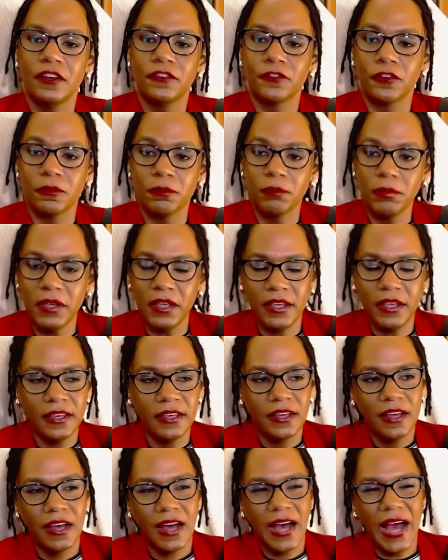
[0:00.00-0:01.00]
for me,
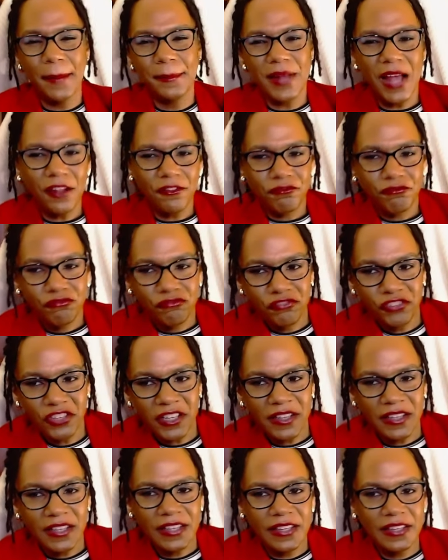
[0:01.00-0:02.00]
I'm not
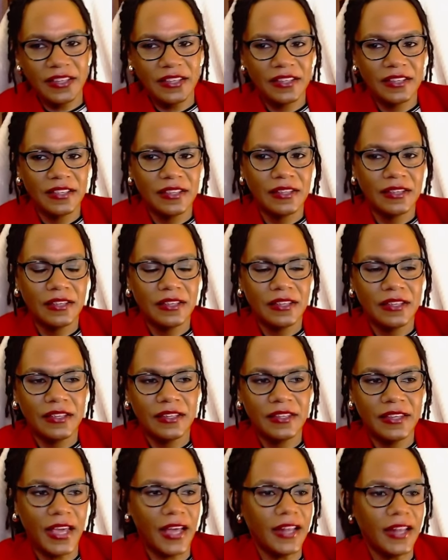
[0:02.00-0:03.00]
really
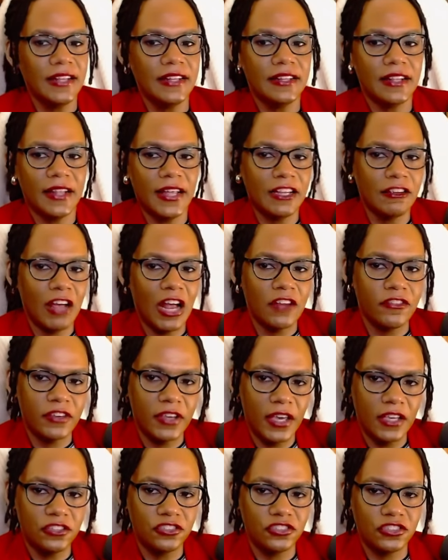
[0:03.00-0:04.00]
getting delayed
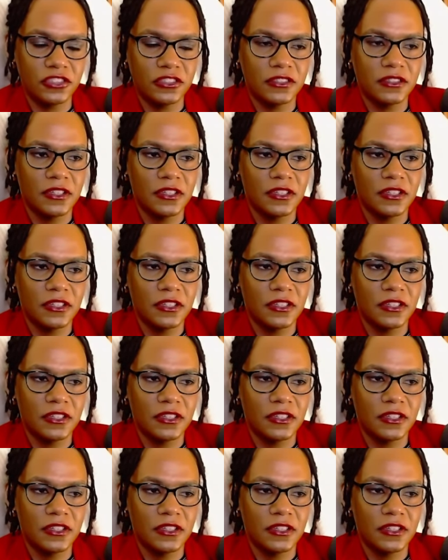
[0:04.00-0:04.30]
gratification.